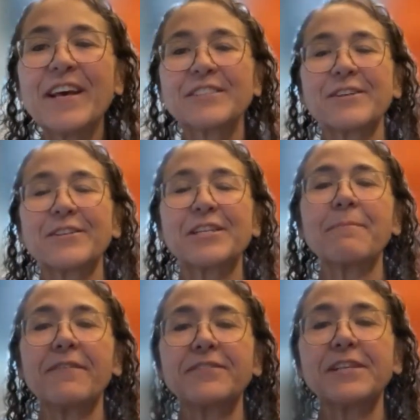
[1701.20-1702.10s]
So,
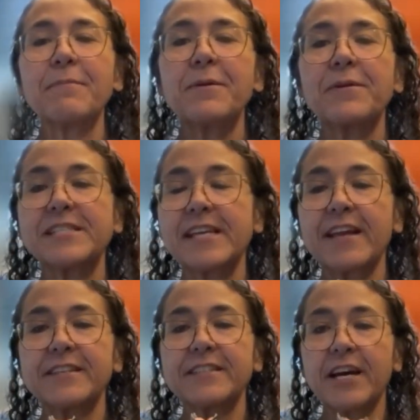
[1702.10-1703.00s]
Jim, if somebody wants to
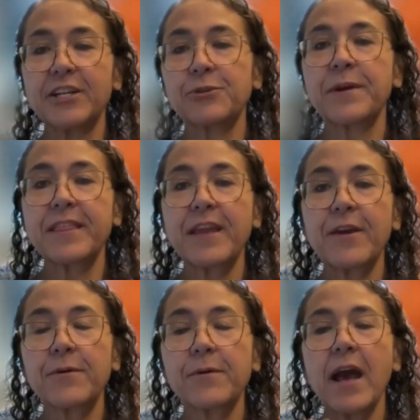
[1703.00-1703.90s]
get in touch with
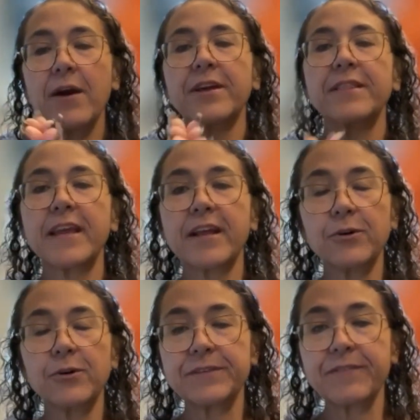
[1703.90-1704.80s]
you, how can they get
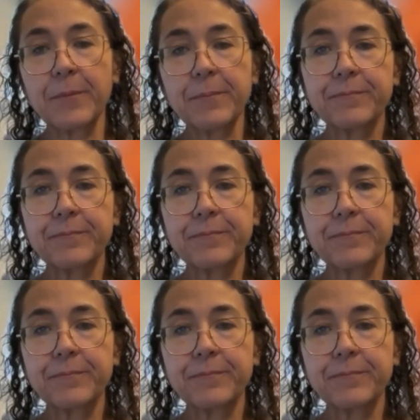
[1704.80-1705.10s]
a hold of you?